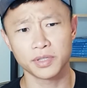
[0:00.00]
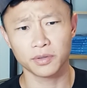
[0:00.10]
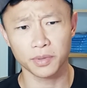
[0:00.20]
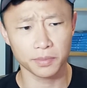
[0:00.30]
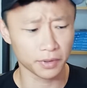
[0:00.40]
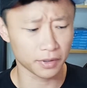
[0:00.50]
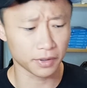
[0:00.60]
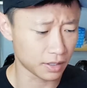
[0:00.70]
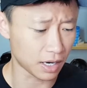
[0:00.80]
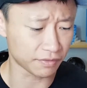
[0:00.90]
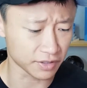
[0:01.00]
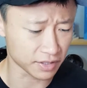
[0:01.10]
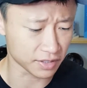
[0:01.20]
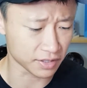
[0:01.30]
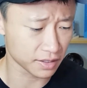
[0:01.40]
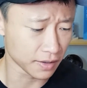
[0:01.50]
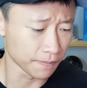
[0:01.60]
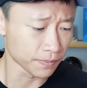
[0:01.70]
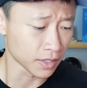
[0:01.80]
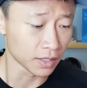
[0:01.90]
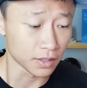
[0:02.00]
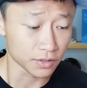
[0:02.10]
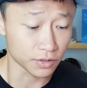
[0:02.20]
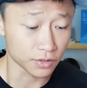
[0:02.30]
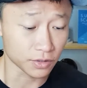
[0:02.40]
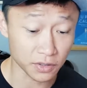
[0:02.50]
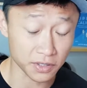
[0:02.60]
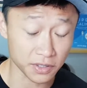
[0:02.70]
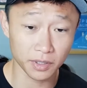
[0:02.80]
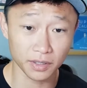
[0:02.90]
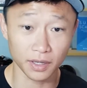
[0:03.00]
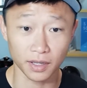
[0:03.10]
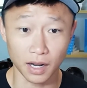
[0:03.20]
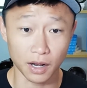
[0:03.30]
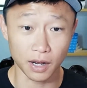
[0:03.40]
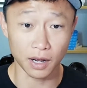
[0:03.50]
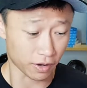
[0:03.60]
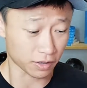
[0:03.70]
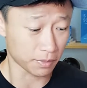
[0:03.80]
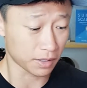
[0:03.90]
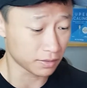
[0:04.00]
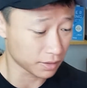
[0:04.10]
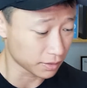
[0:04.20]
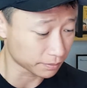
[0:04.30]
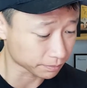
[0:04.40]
piece of paper, half the size. So that's not something that I would recommend.